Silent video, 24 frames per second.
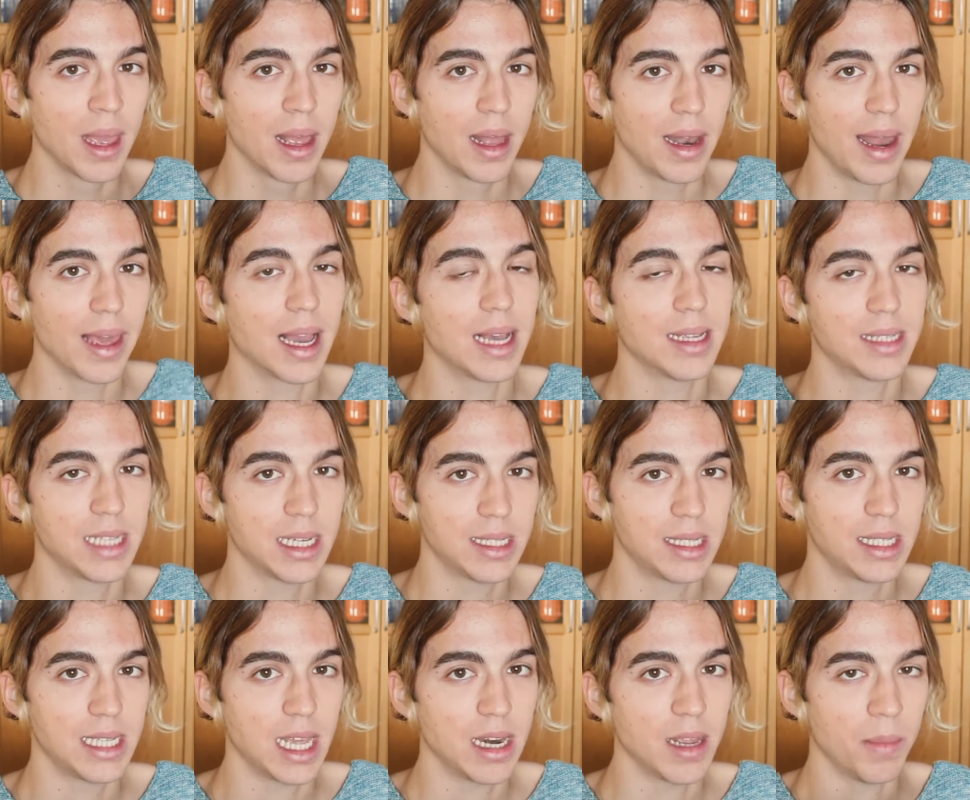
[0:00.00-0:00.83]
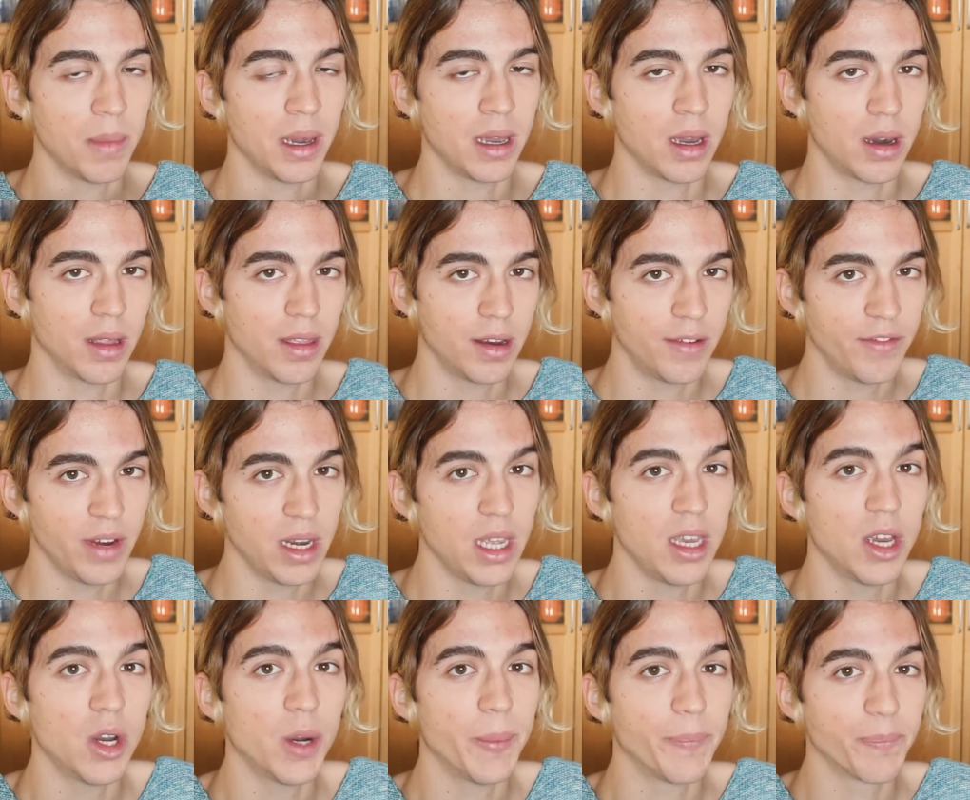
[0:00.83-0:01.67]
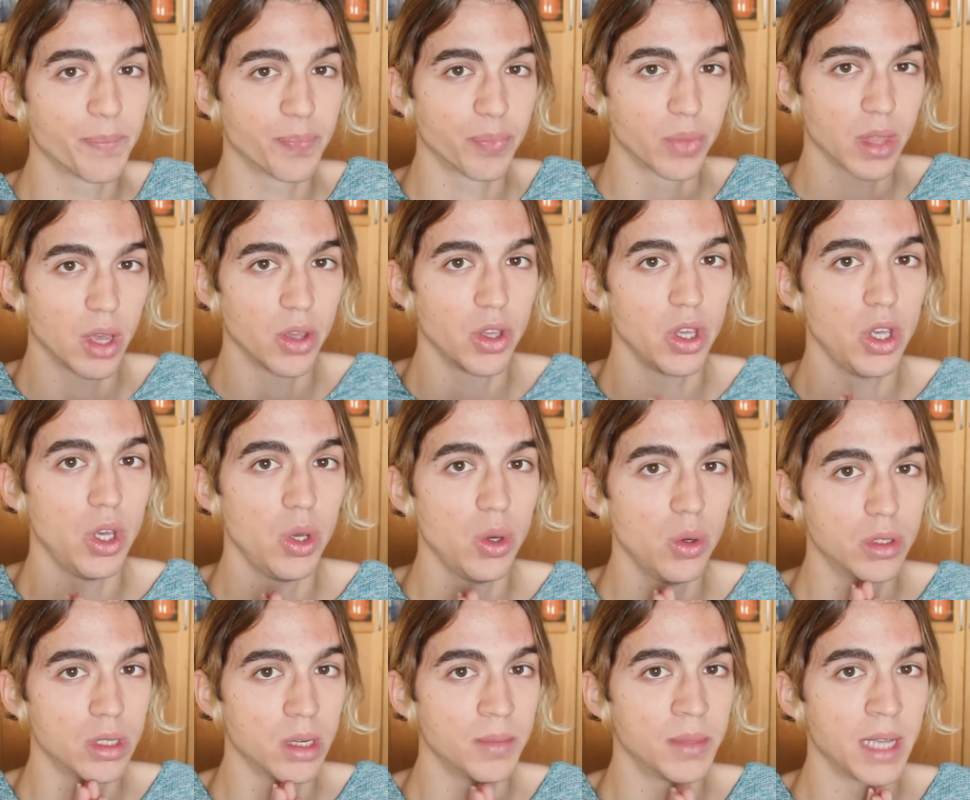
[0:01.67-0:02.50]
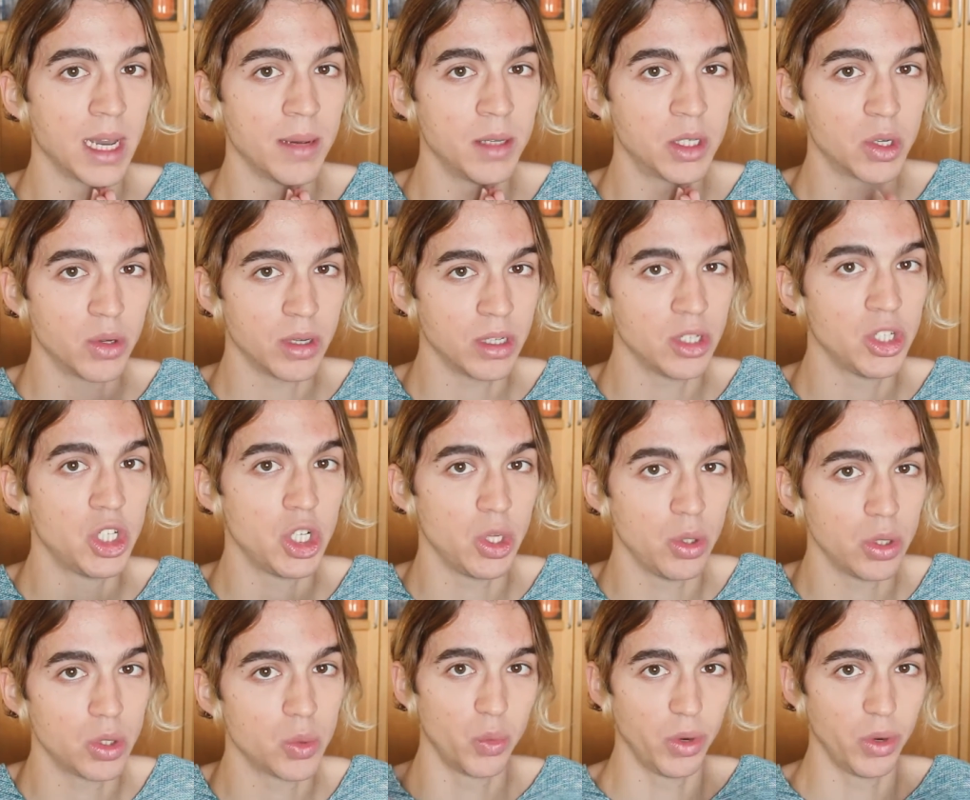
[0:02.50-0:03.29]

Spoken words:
like as I said in my other video, you sometimes couldn't choose